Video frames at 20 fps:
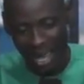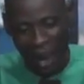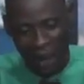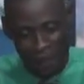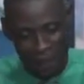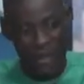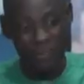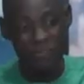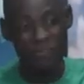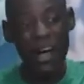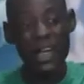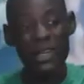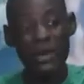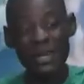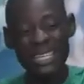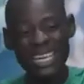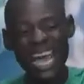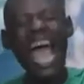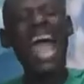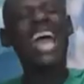Before you
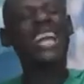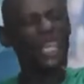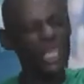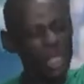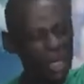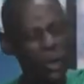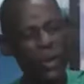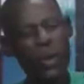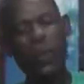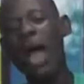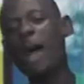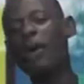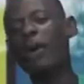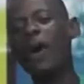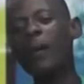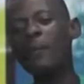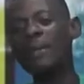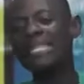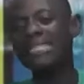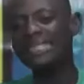came, I knew you were
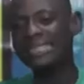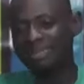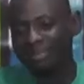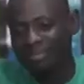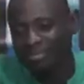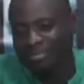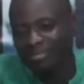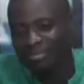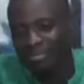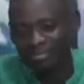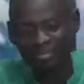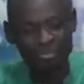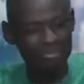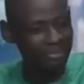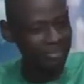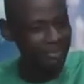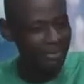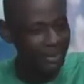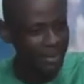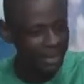coming.
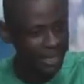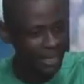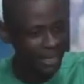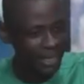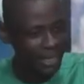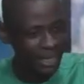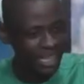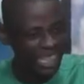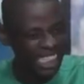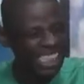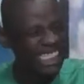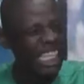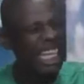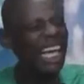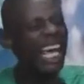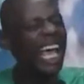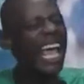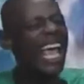She